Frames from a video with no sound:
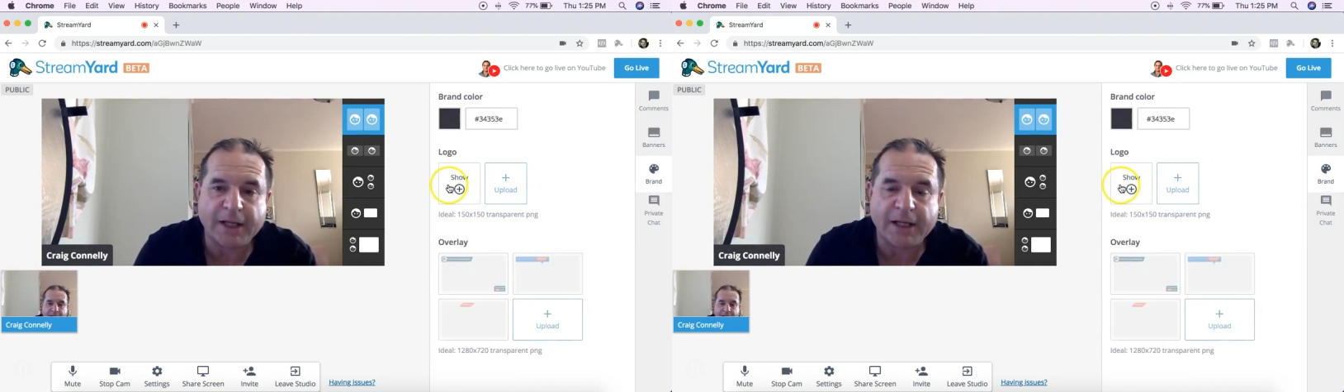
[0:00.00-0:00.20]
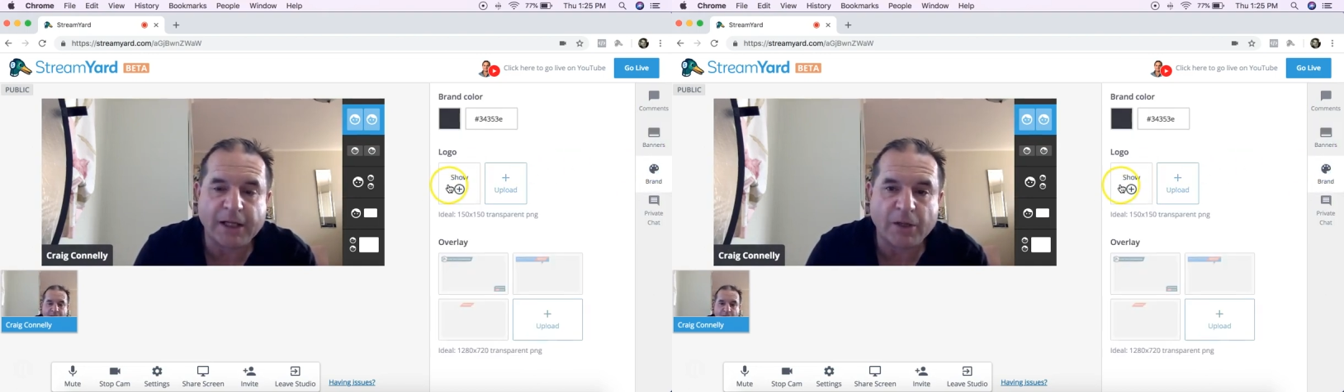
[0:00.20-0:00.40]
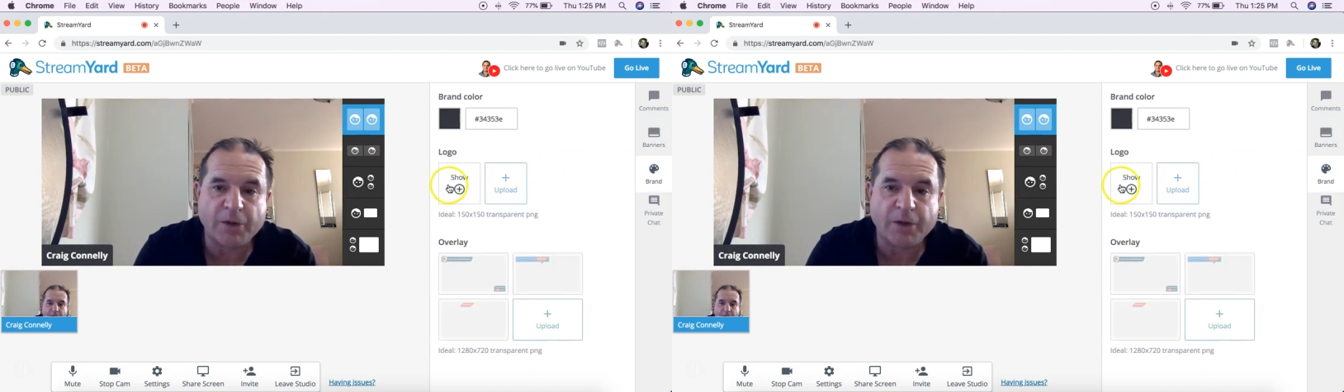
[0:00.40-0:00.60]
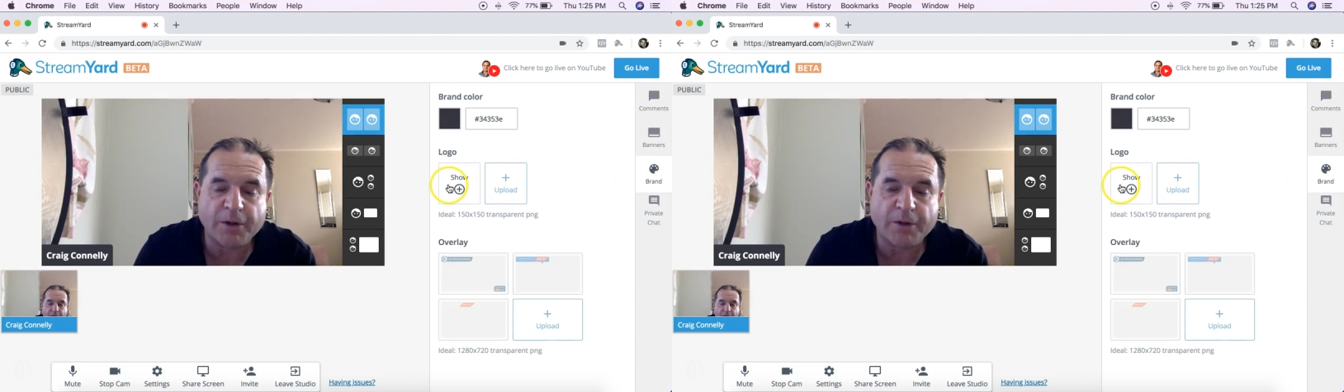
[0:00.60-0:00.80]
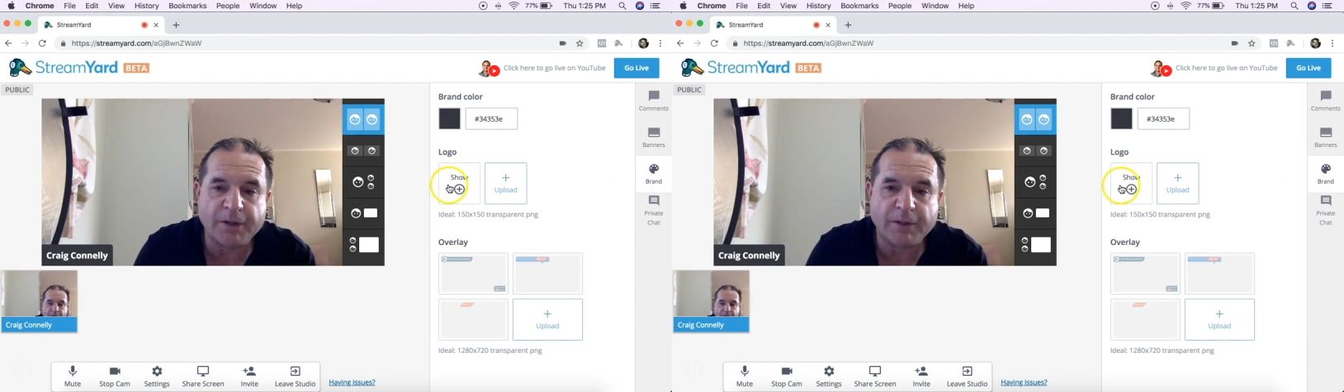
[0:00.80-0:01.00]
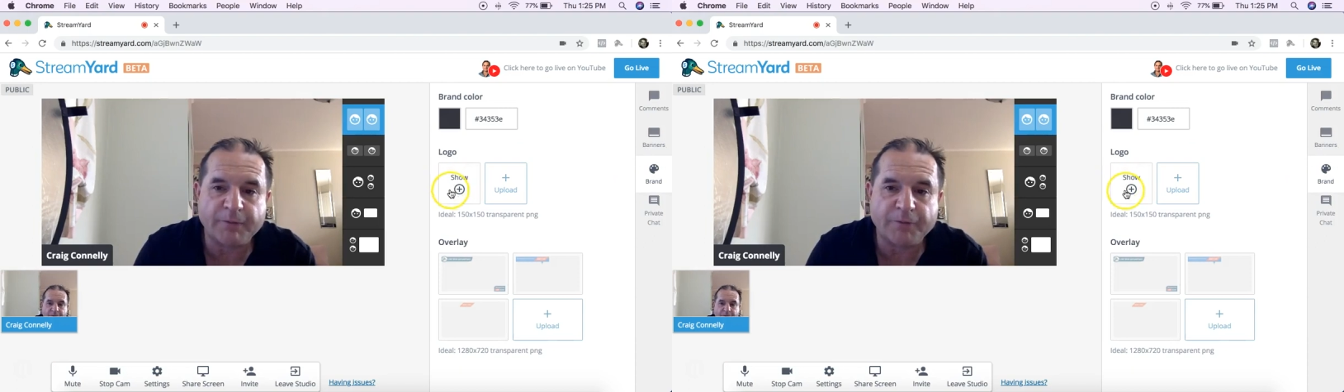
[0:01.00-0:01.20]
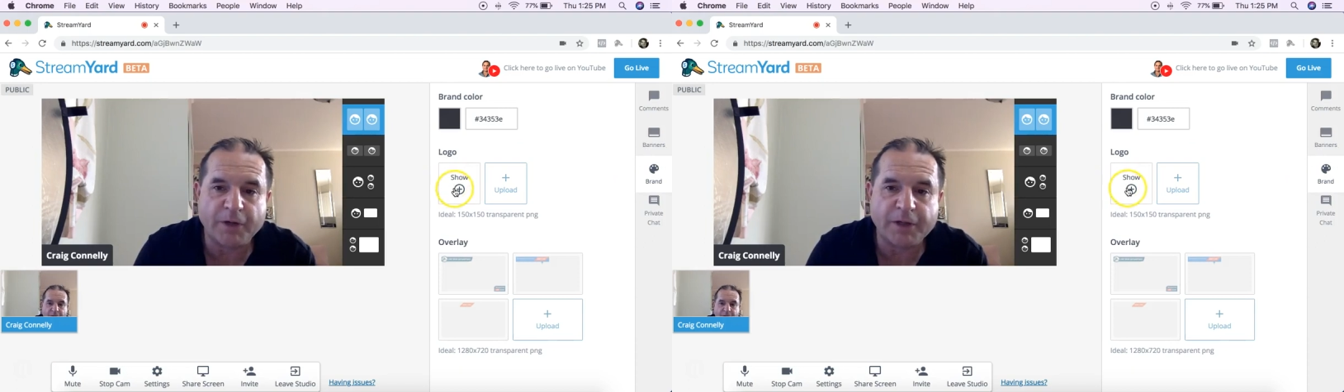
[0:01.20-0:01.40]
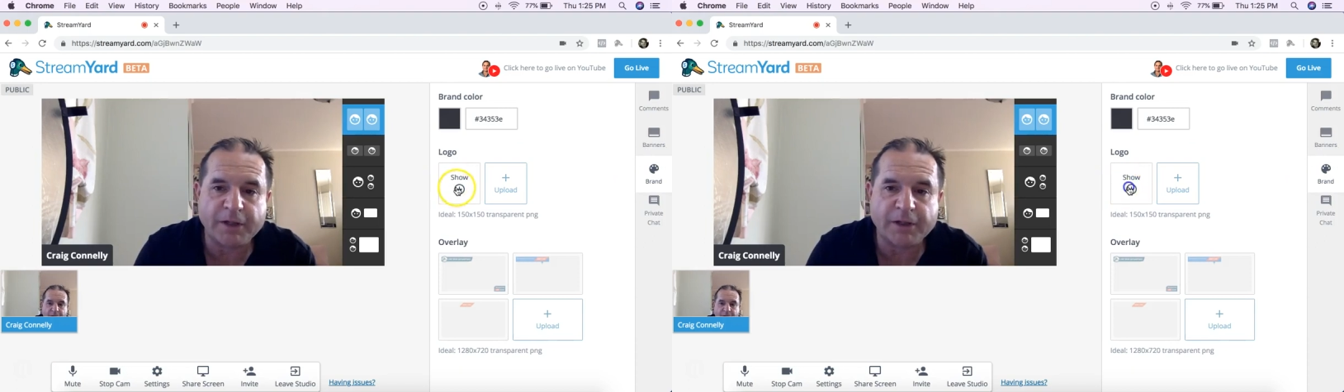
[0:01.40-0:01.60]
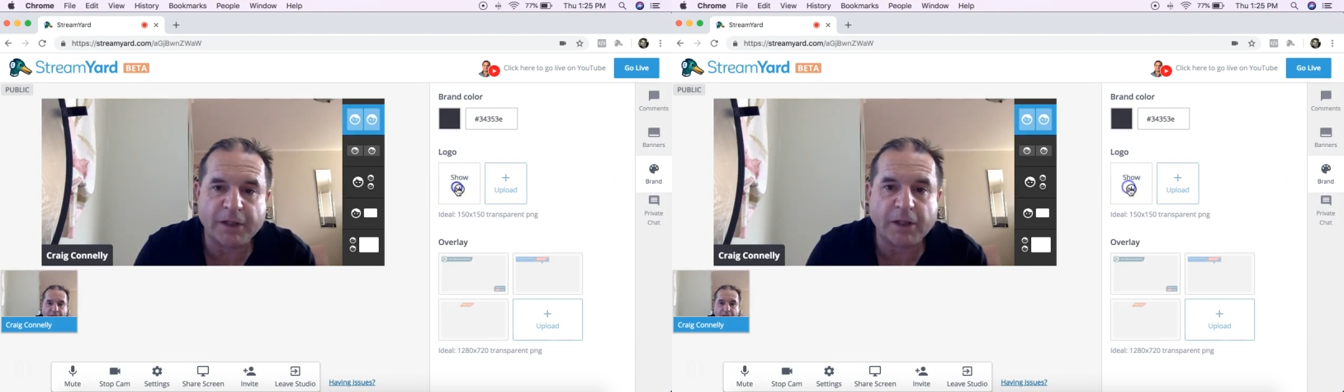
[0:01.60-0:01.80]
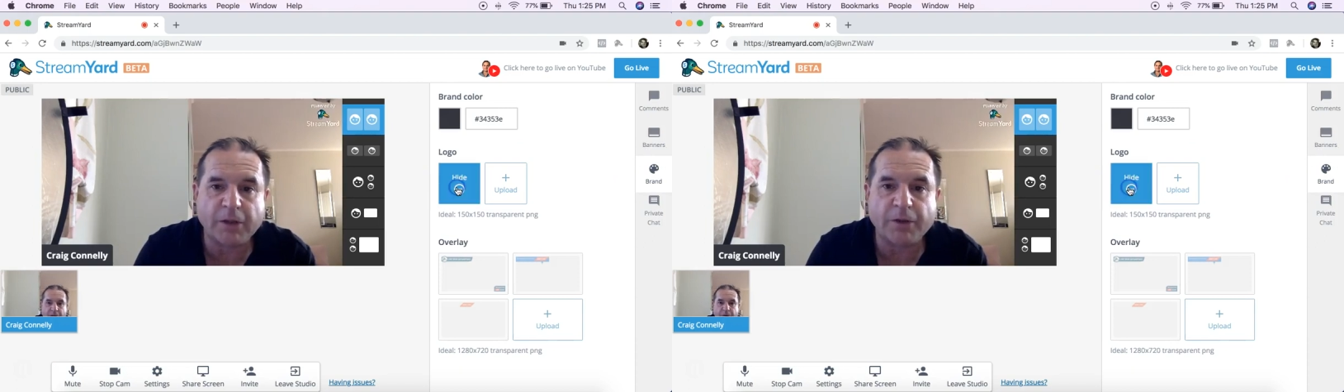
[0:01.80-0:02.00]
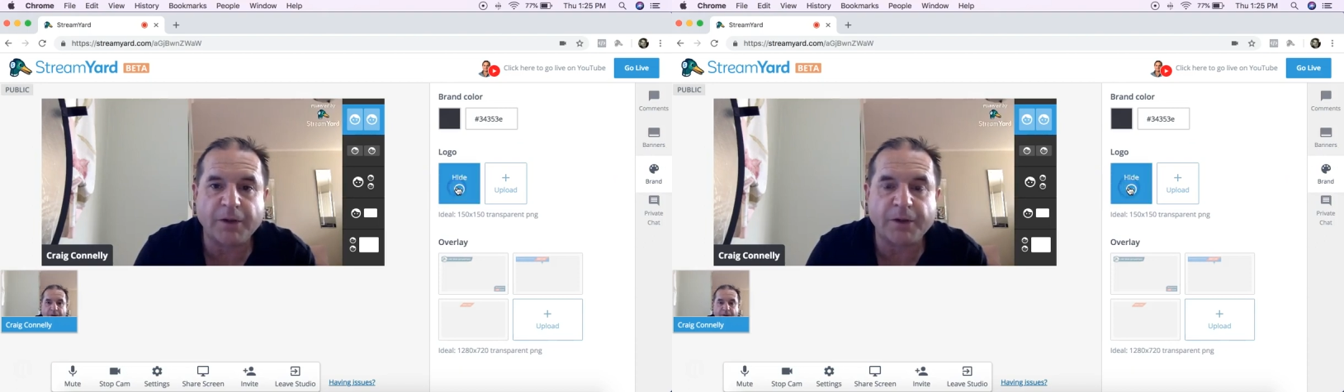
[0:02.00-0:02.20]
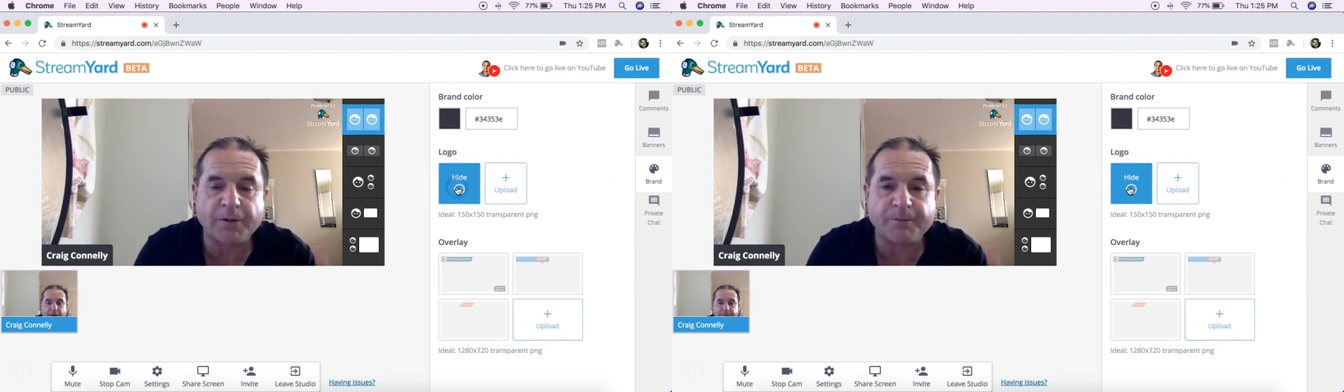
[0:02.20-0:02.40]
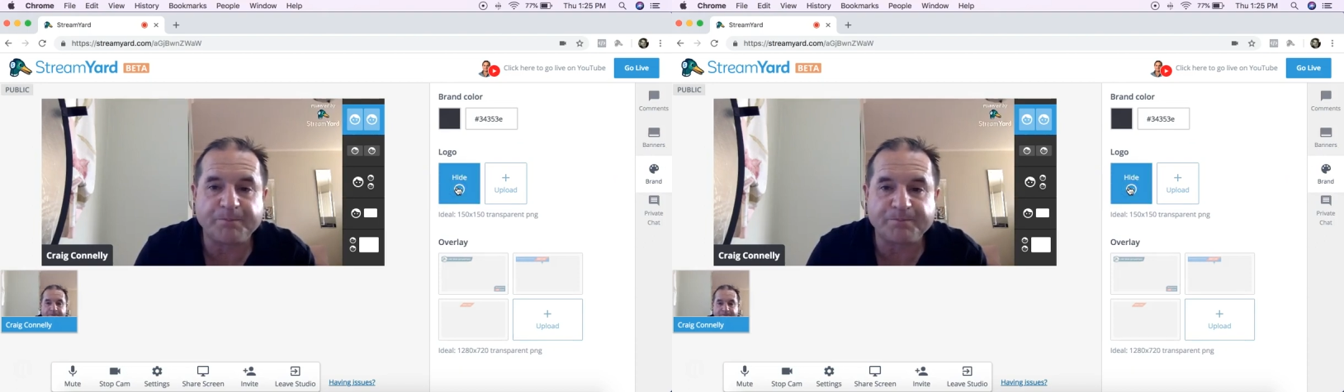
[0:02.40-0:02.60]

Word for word: a logo. Now I'm finding that the logo,